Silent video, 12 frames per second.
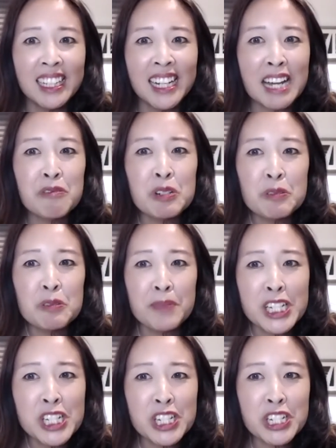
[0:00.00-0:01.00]
Uh, I won't
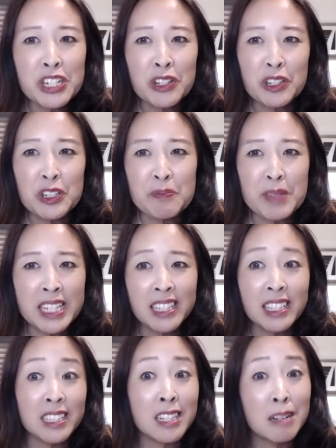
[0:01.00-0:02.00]
mention her
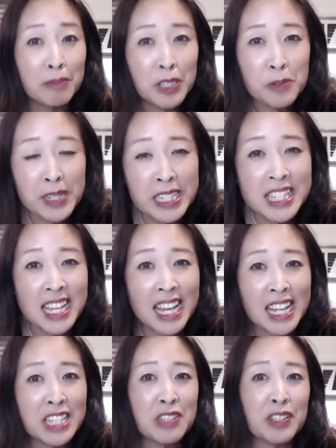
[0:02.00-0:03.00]
many accomplishments
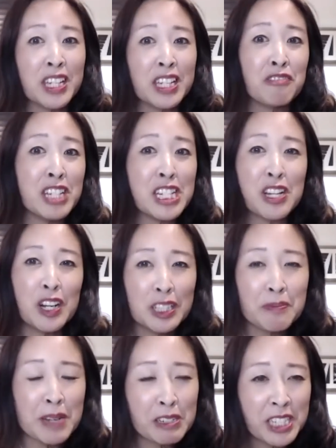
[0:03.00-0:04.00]
as you can read
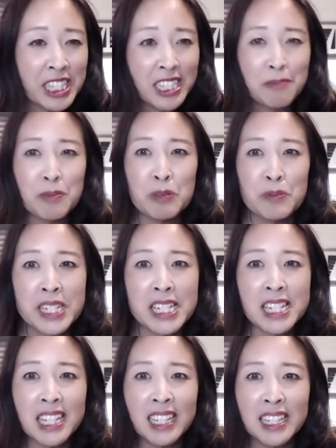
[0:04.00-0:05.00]
all about it in a
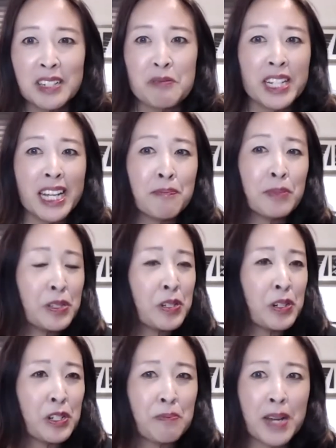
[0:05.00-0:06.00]
moment uh, when I
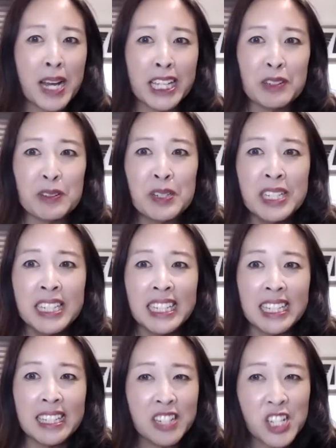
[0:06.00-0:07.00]
put her bio
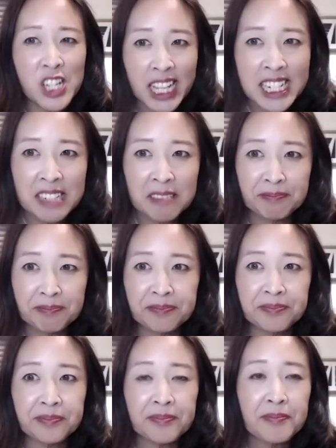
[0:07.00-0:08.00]
in the chat.
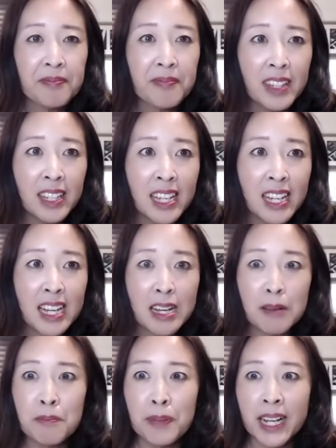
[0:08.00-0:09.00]

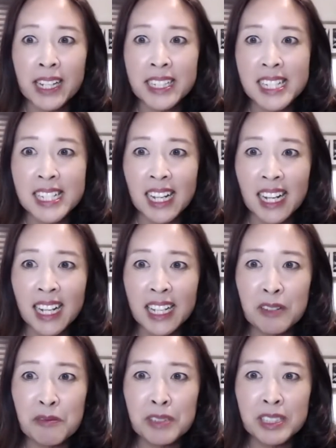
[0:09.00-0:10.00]
But
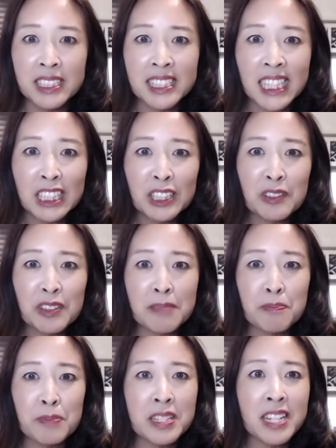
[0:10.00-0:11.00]
I will tell you
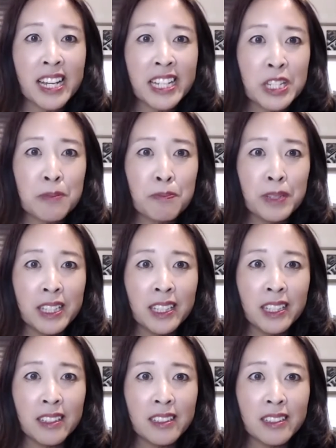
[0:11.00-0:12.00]
that besides
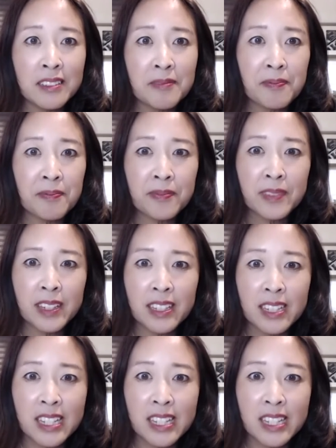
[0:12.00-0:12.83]
being a